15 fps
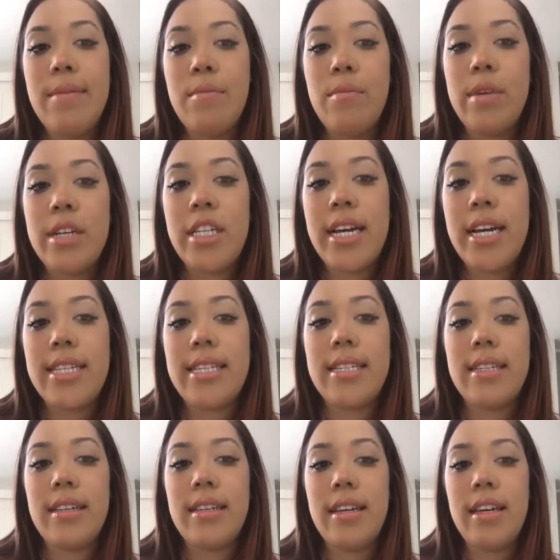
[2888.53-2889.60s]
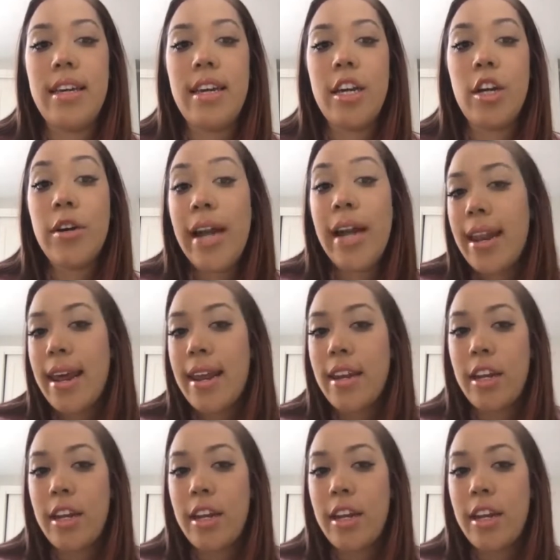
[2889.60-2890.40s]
which has created,